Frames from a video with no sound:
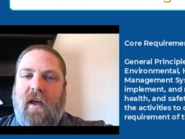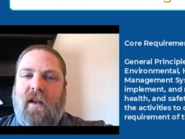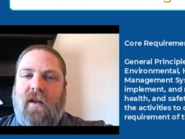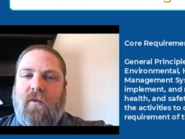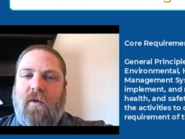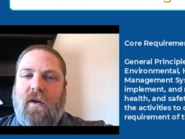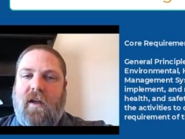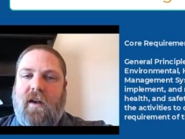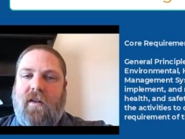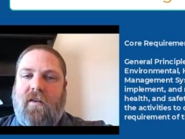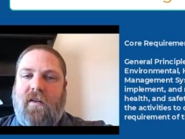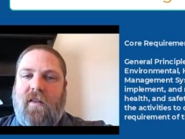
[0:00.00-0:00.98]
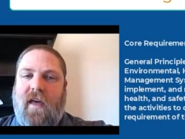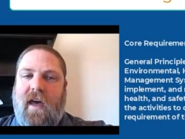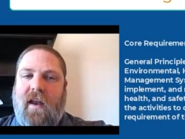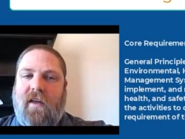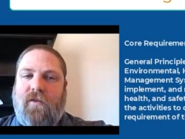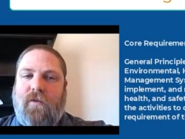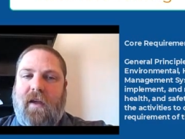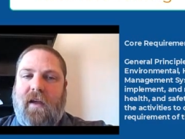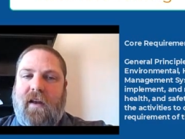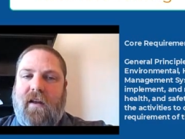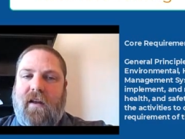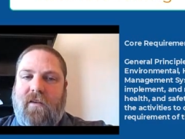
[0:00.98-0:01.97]
and we'll get into that as we
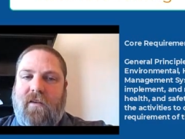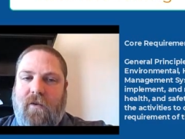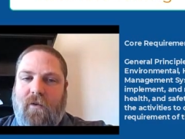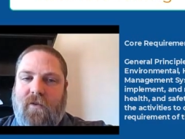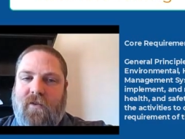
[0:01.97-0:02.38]
get into